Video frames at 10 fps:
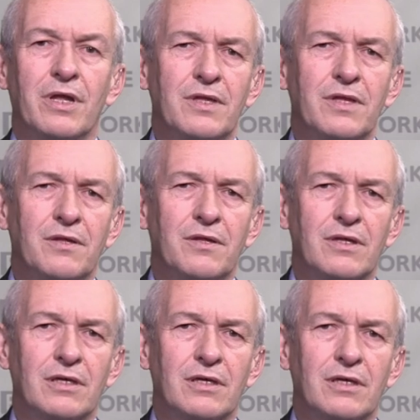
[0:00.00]
I think
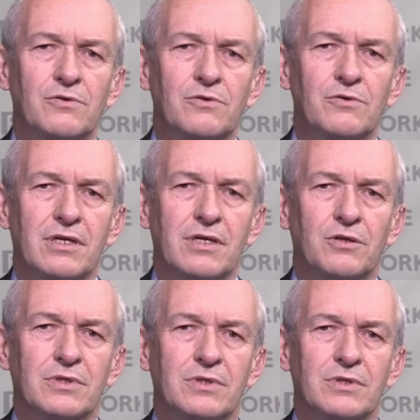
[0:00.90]
the EU side
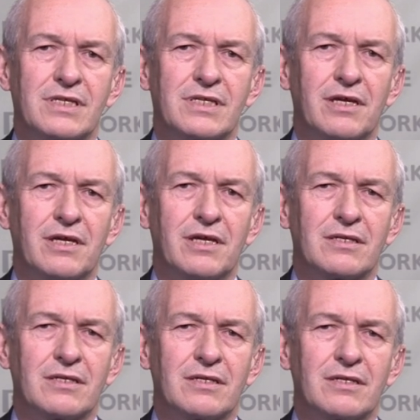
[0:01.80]
will say
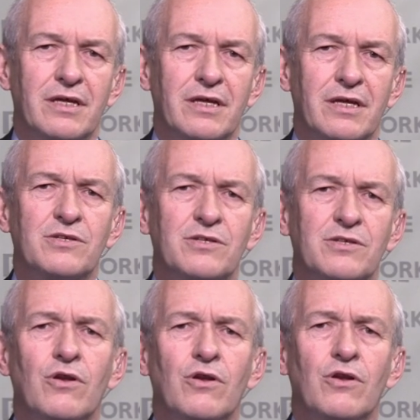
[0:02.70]
that's not
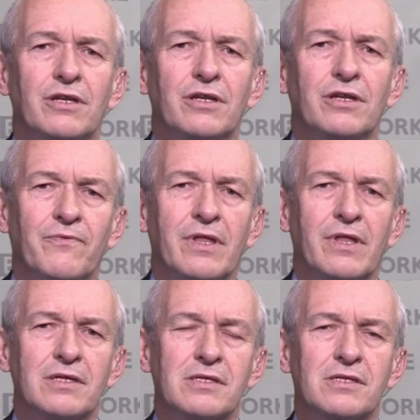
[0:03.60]
long enough.
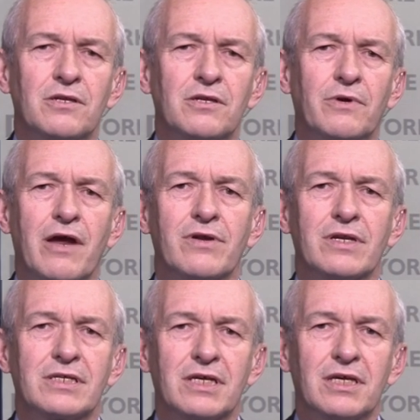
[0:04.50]
There's no
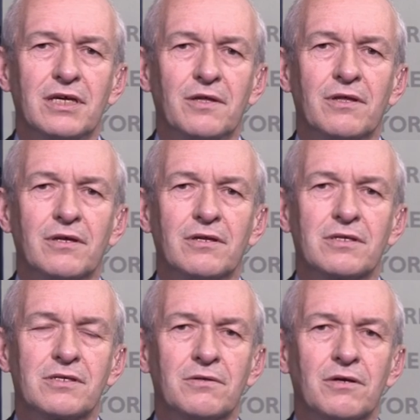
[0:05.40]
guarantee that
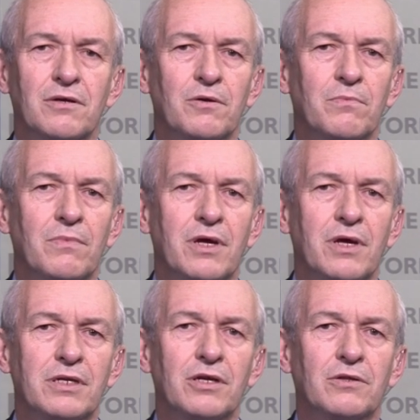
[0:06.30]
a
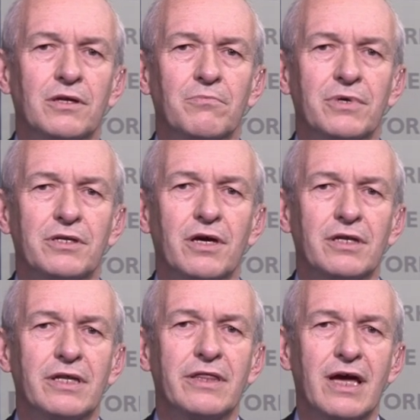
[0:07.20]
deal can be
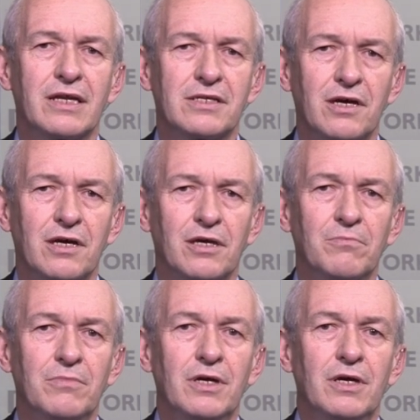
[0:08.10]
done in that
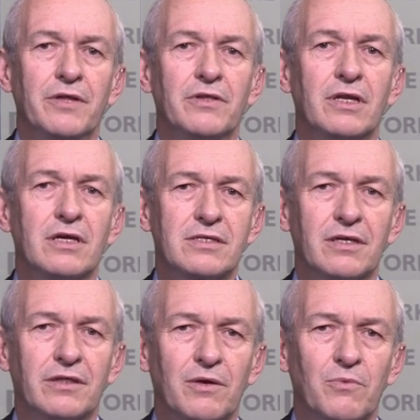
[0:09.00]
time. And the last
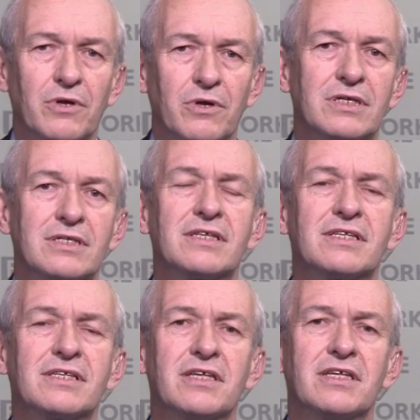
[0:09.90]
thing they want is
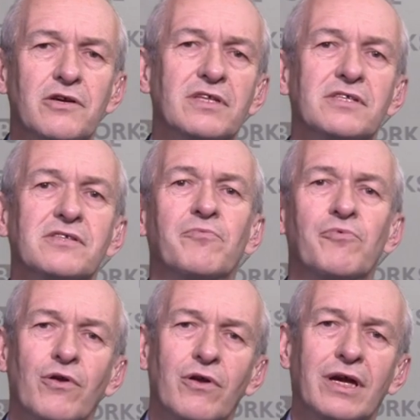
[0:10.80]
a series of
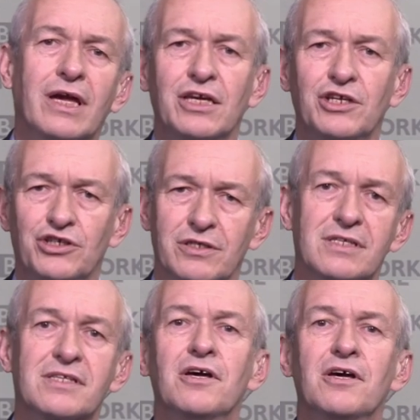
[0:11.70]

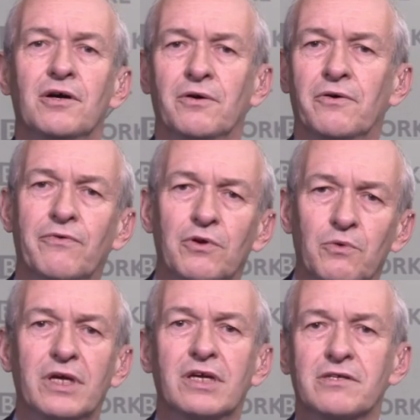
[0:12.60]
prolongations, a few
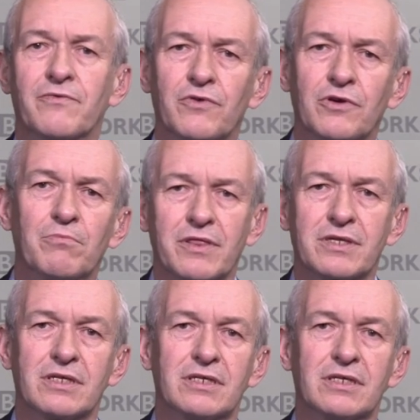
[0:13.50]
weeks, a few
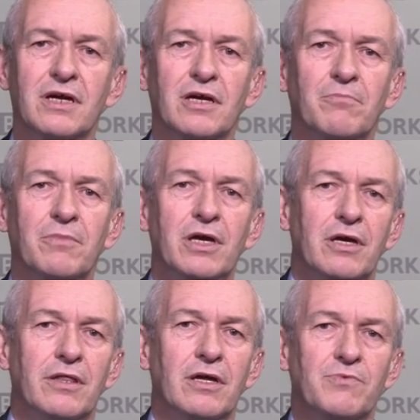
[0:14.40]
months at a time.
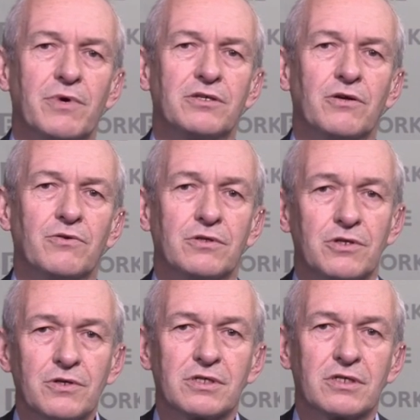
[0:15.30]
That's why Donald
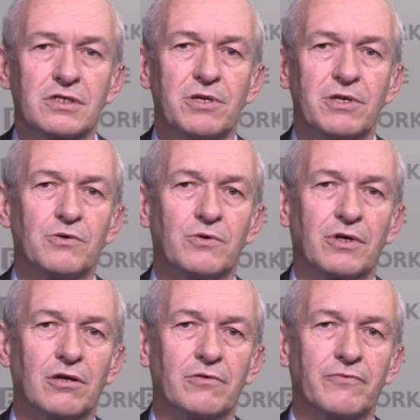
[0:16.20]
Tusk has been
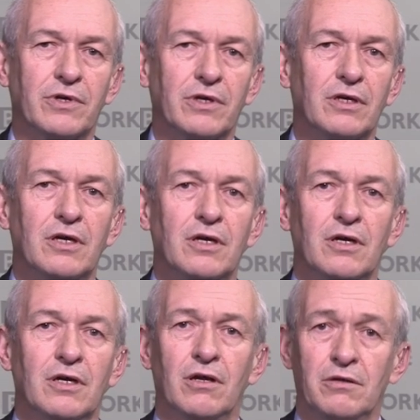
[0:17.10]
talking of
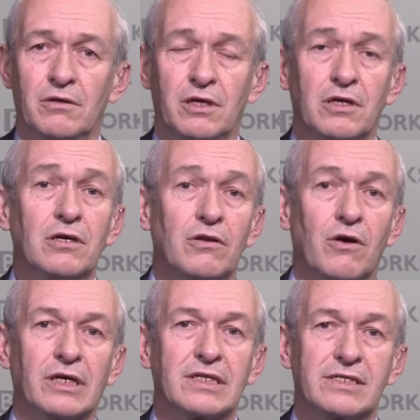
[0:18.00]
a
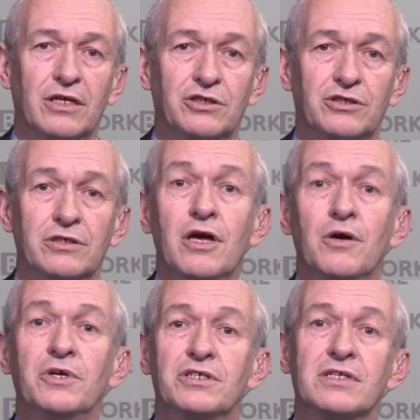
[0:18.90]
year-long extension,
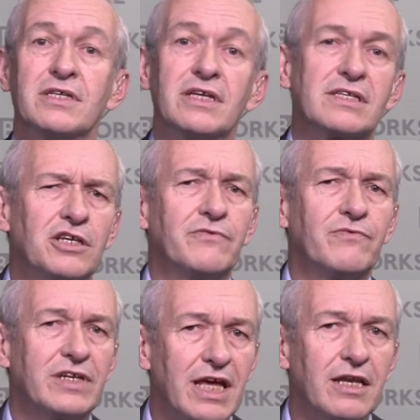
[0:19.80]
which is an extension
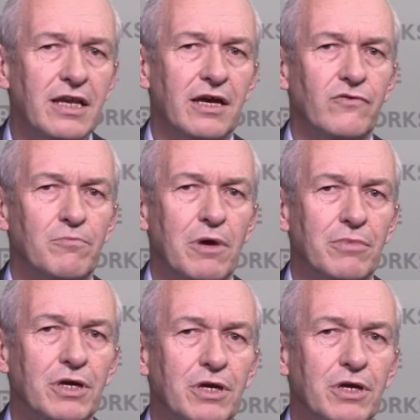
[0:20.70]
of a deadline, remember.